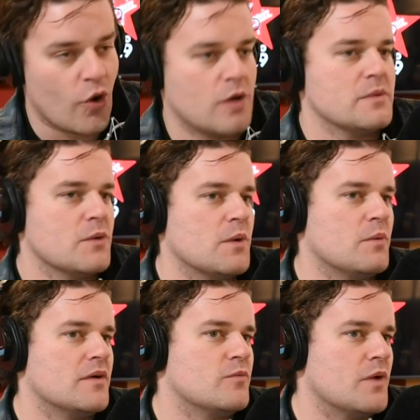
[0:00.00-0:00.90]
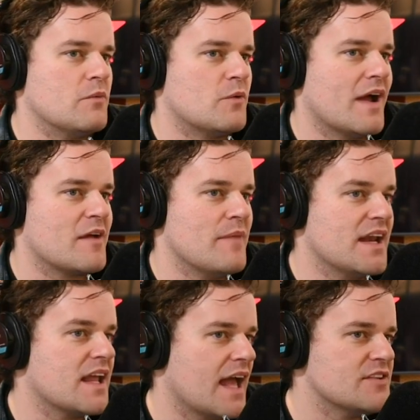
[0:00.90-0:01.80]
normally we would we would
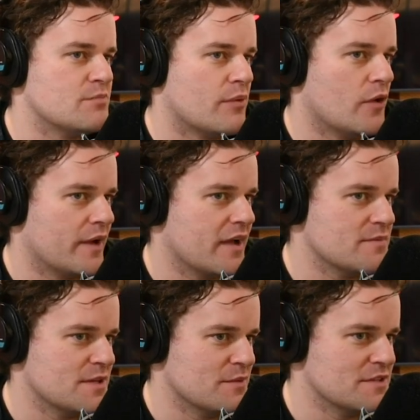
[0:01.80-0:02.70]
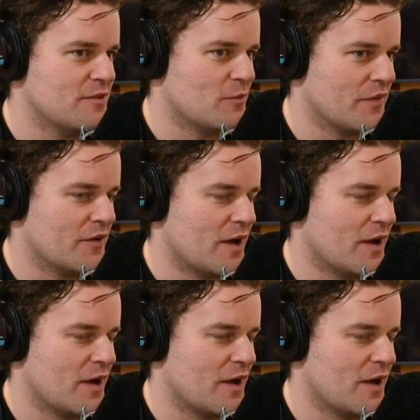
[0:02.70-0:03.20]
recommend against blowing up someone's Yeah. phone when they're